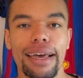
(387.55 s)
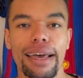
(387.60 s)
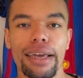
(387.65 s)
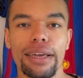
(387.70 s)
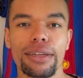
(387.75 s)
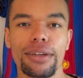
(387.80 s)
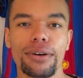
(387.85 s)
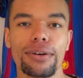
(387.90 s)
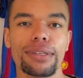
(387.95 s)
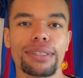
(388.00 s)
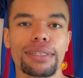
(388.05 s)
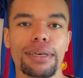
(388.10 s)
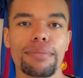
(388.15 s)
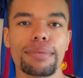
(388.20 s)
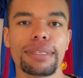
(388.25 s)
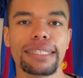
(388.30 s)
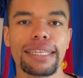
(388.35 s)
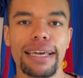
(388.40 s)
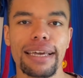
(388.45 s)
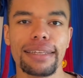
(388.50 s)
And you know, some
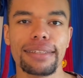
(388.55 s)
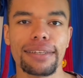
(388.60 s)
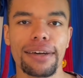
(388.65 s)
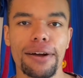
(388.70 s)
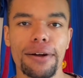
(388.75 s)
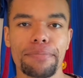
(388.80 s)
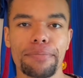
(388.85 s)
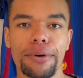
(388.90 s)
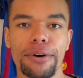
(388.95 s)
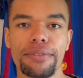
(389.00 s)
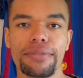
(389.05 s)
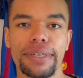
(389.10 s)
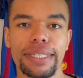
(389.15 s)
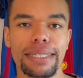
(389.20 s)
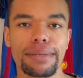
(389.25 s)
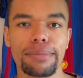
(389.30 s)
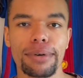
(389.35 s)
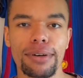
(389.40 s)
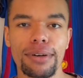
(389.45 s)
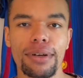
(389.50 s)
stains are more
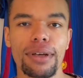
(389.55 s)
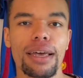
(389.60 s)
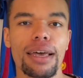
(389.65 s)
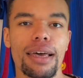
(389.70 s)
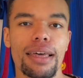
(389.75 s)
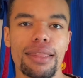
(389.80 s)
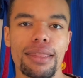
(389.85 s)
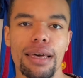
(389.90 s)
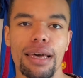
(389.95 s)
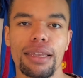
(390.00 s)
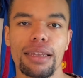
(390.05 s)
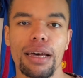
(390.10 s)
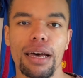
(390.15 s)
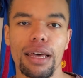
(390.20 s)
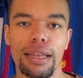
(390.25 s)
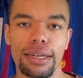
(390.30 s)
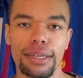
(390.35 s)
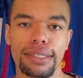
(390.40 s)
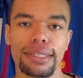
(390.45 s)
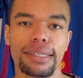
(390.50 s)
visible than
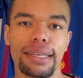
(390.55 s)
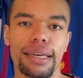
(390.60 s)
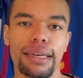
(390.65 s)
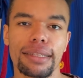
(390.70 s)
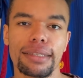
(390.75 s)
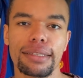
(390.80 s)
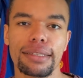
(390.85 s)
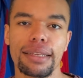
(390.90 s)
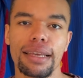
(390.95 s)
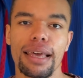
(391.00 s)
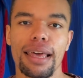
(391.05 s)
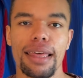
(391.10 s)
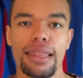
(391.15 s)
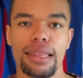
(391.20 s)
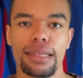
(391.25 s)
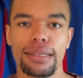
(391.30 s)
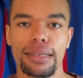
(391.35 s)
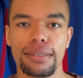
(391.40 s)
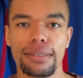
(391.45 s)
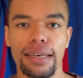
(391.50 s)
other stains. This
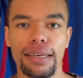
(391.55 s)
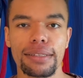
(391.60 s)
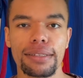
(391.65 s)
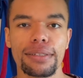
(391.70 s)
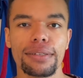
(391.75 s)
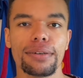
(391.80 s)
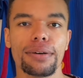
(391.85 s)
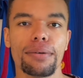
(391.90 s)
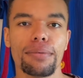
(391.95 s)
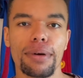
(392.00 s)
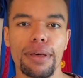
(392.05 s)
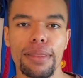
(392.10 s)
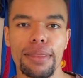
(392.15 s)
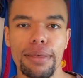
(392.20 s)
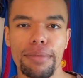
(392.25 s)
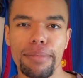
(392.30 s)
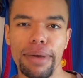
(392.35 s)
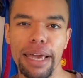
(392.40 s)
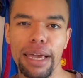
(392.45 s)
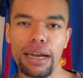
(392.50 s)
also has to do with the
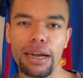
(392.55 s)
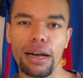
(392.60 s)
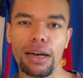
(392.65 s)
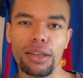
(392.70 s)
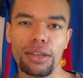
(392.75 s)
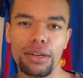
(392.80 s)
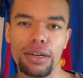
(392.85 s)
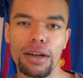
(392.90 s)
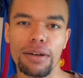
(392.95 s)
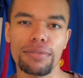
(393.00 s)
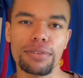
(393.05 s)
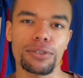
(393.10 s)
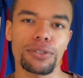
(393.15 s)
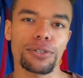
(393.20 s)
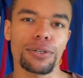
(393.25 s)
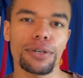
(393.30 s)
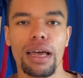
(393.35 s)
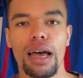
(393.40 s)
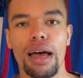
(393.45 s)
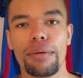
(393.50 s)
main color of the
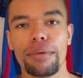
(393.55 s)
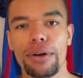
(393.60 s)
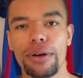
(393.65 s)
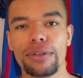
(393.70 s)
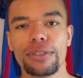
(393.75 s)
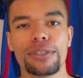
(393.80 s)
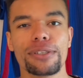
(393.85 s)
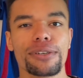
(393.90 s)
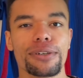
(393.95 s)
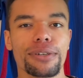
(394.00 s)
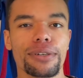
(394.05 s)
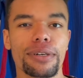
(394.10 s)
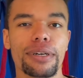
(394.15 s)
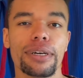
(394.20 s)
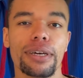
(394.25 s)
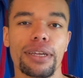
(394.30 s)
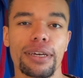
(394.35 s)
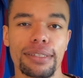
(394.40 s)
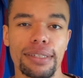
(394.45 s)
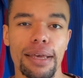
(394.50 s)
shirt. I'm going to show you a
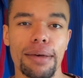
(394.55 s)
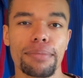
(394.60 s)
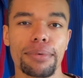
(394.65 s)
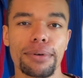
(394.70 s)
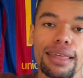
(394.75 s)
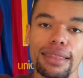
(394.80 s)
good example.